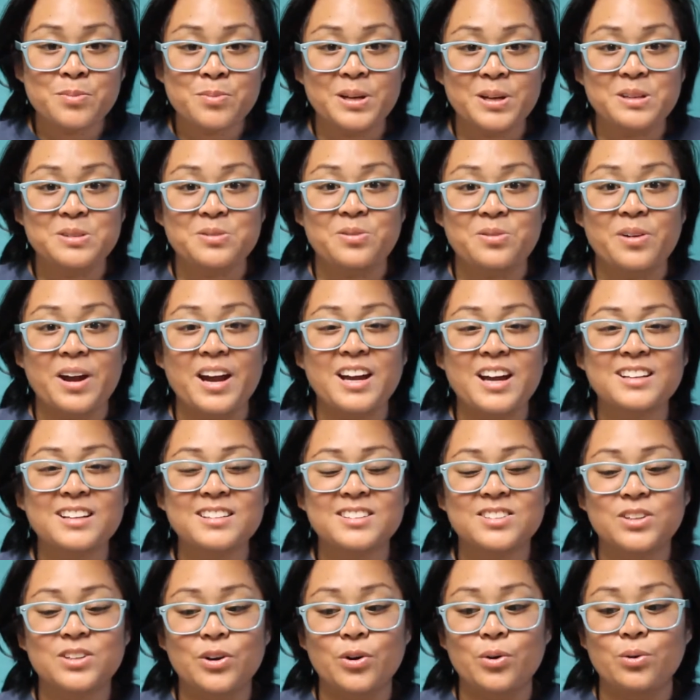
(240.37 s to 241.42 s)
place right
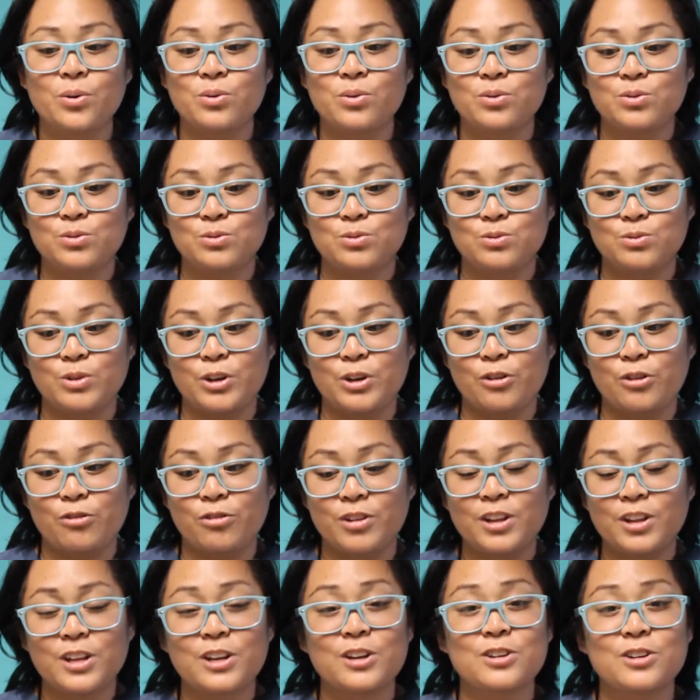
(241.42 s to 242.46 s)
so when you're
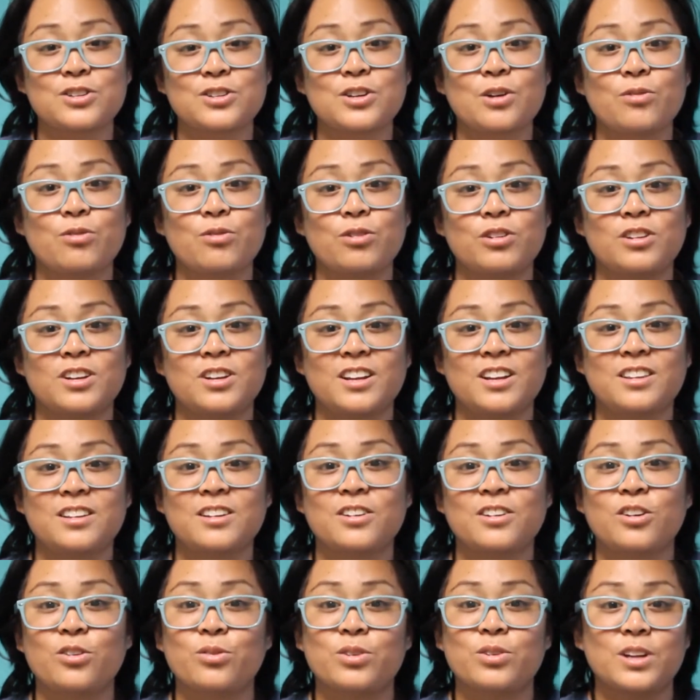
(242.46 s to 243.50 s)
filling yourself with
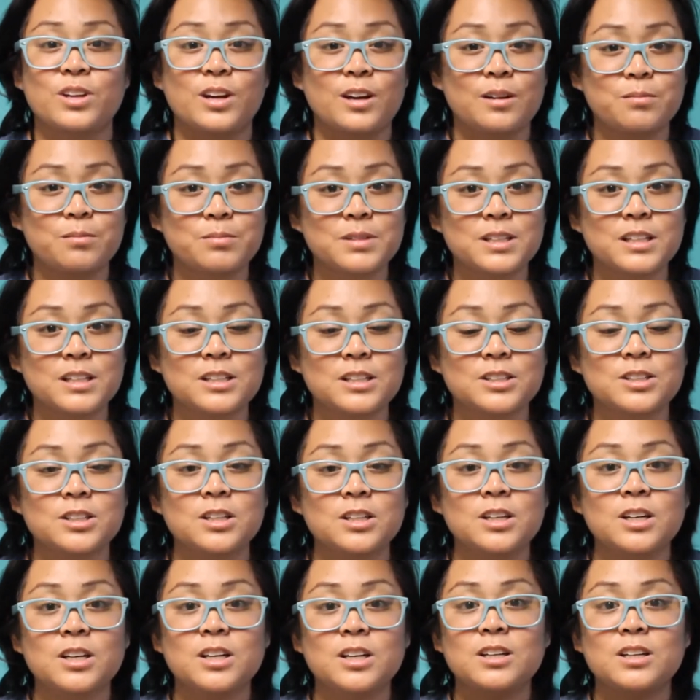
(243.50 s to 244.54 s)
nothing or with emptiness,
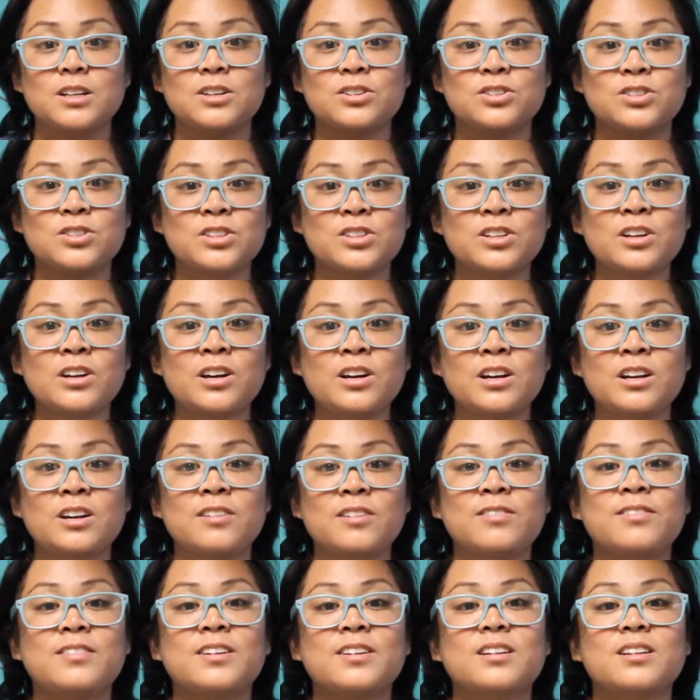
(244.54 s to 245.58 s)
you're still going to
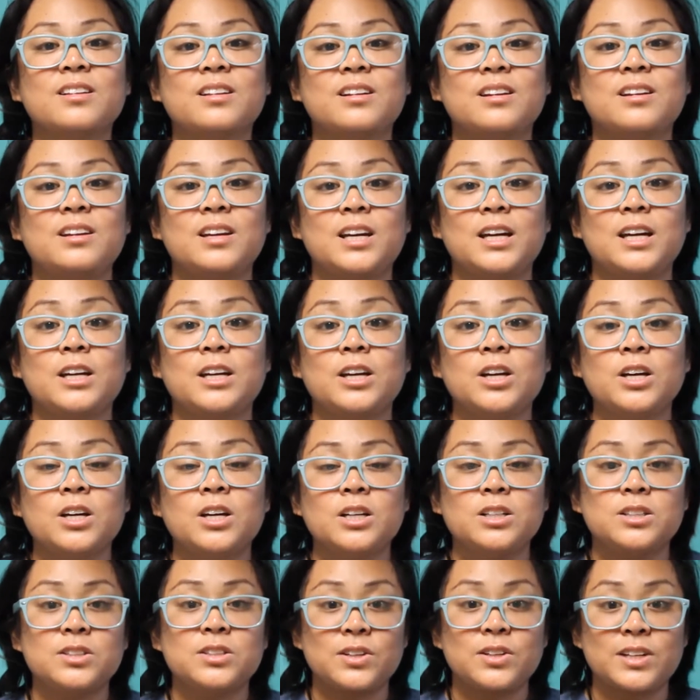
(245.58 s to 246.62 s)
feel the need
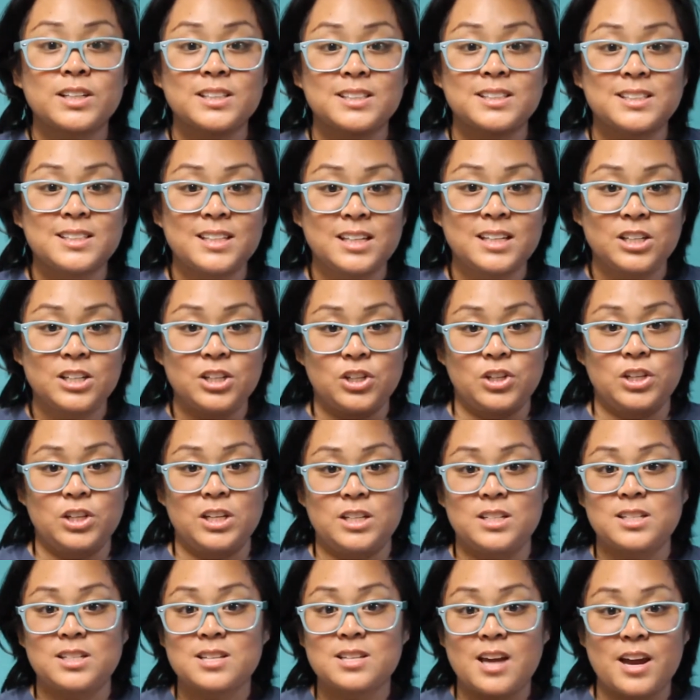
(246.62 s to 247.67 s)
to continue
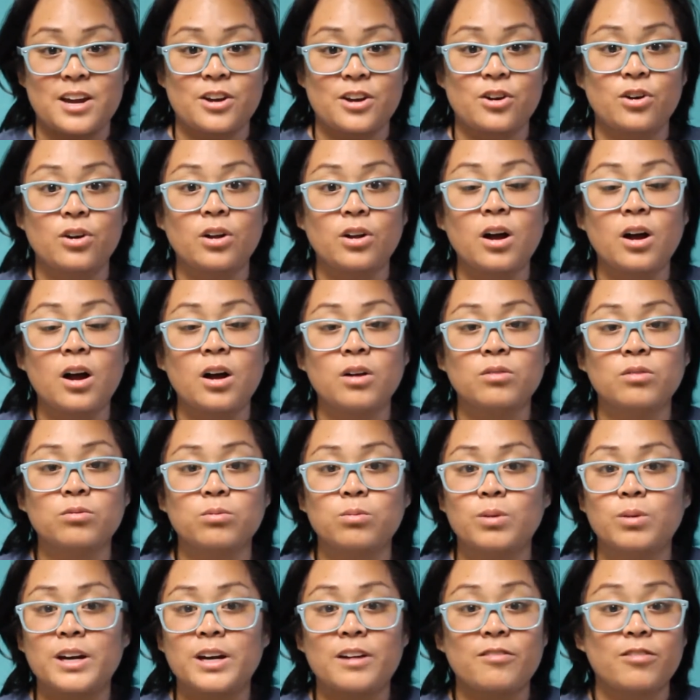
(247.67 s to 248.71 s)
this cycle of
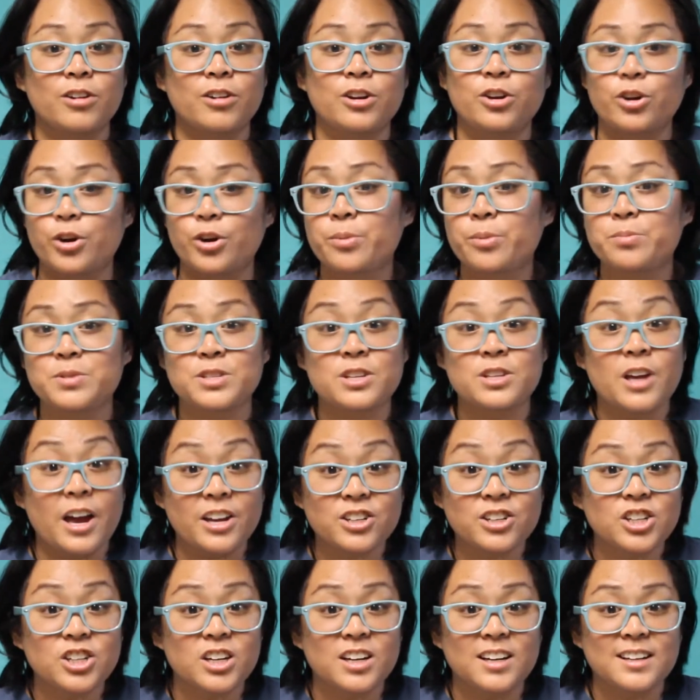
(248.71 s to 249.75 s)
whatever your
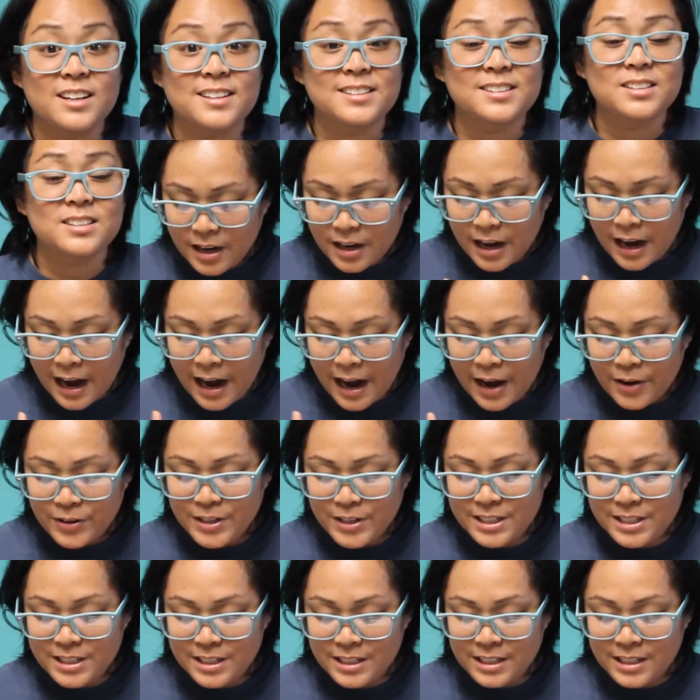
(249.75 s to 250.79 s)
obsession is. How
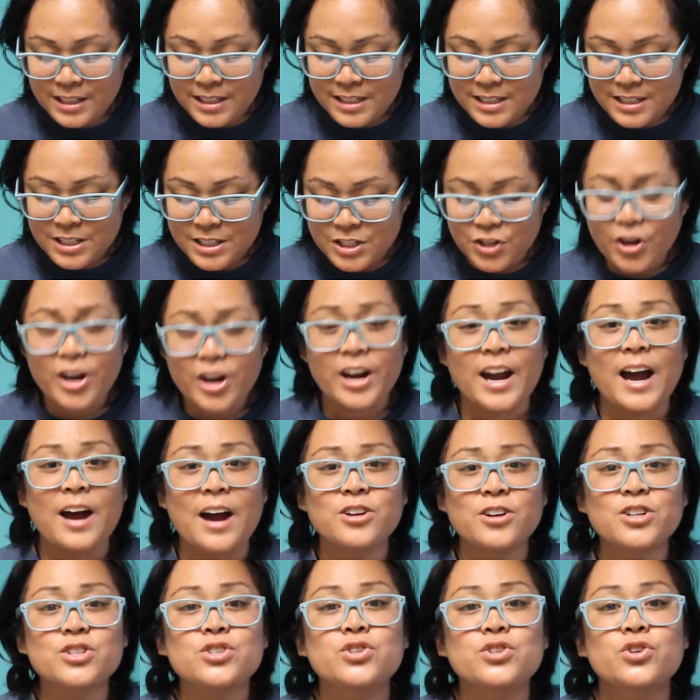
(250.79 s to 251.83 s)
does it start? How
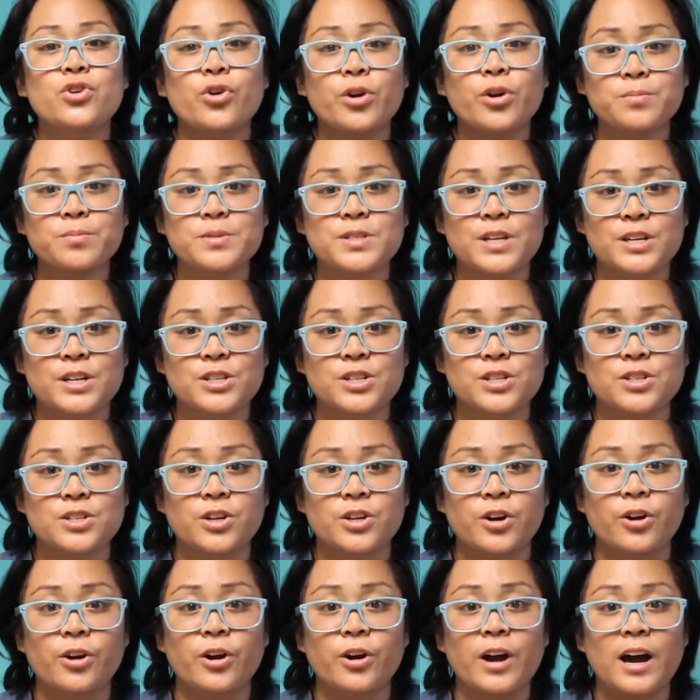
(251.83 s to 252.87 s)
does your obsession
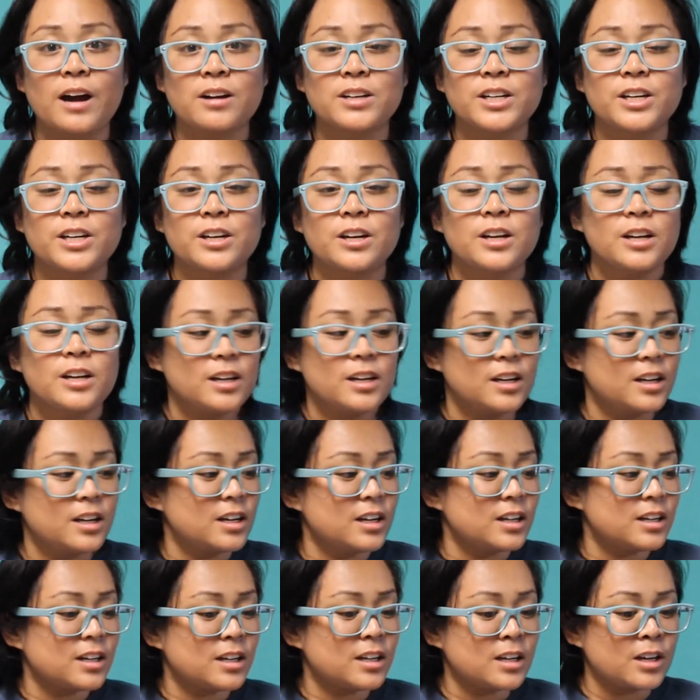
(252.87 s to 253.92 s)
start? Or how did,
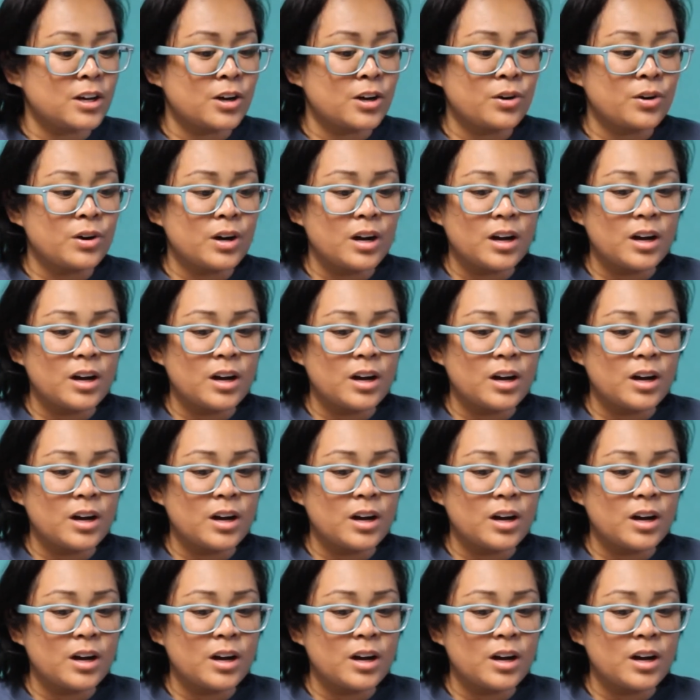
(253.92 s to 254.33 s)
you know,